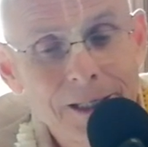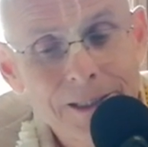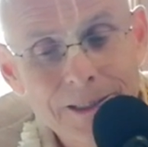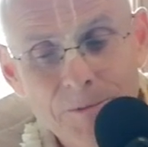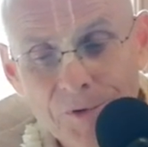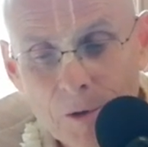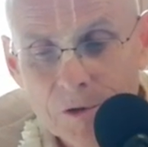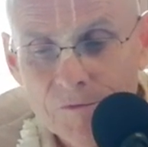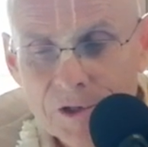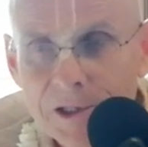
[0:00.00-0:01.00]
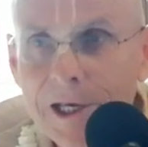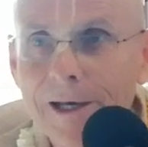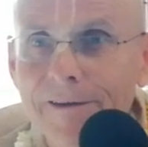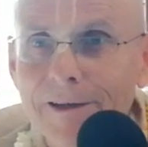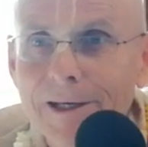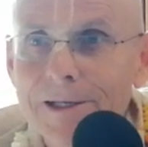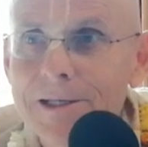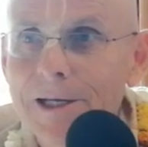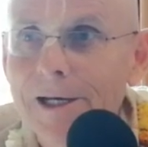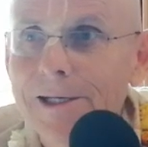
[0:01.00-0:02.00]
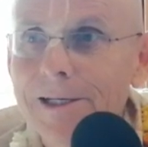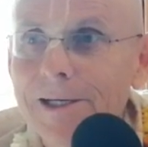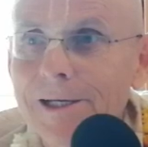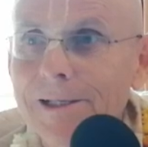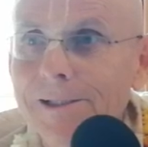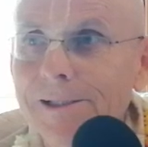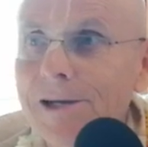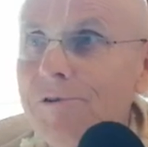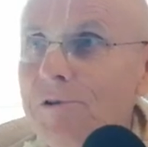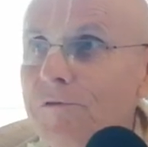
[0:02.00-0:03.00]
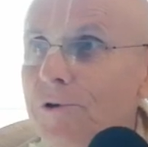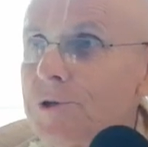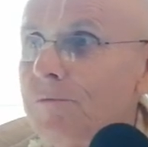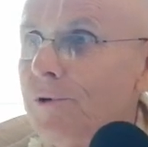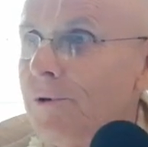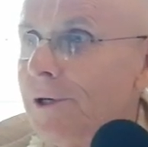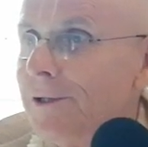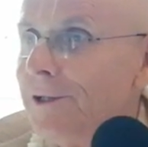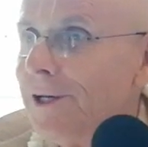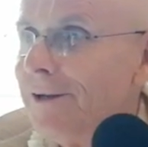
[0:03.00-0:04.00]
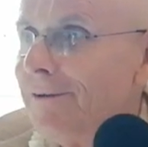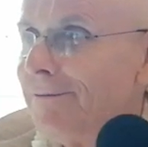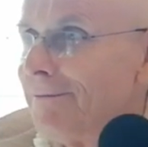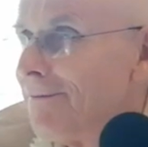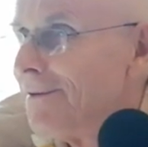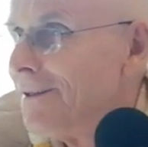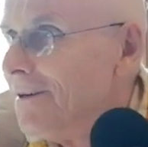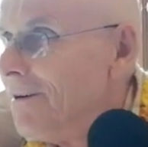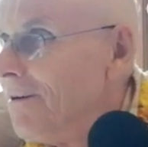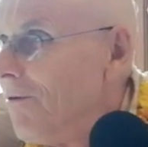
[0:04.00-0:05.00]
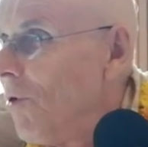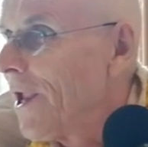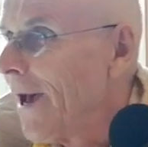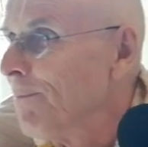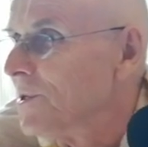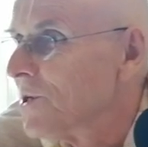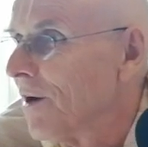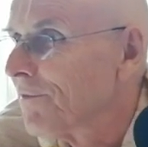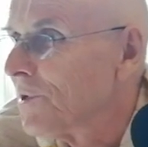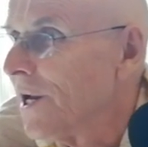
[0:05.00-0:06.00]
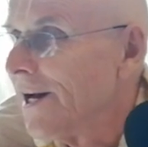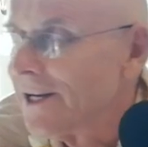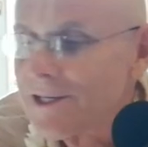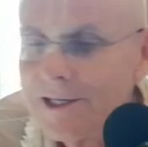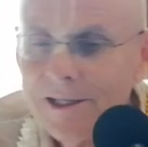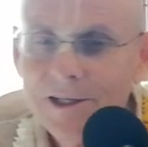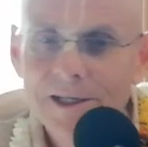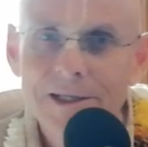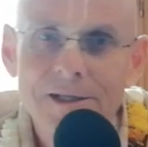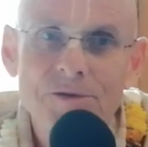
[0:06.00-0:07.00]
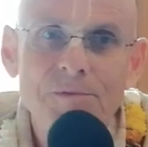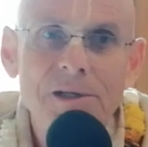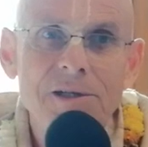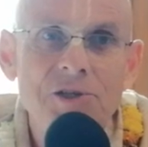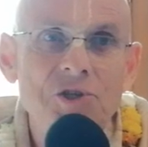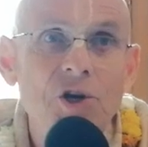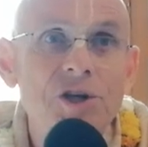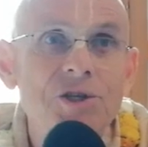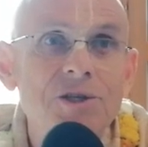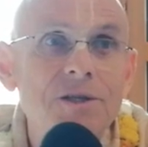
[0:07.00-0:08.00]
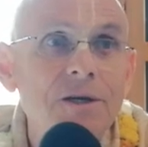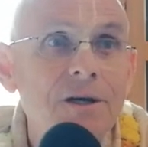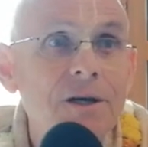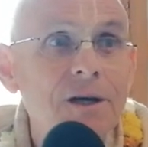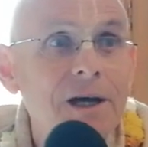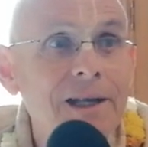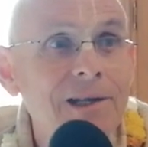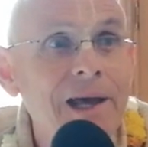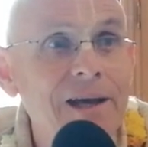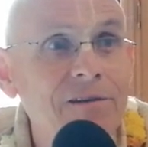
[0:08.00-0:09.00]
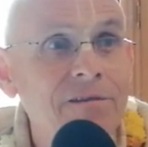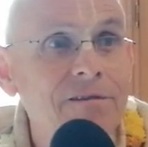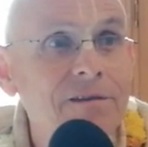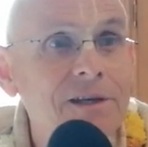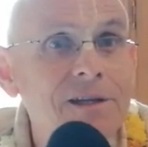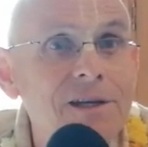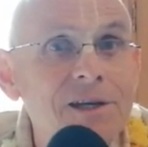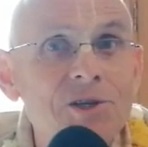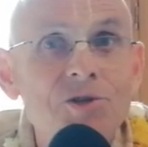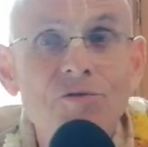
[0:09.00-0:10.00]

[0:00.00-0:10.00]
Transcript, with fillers: That's the problem with death is that it's irreversible, and then what happens after that? And that has been discussed at length in the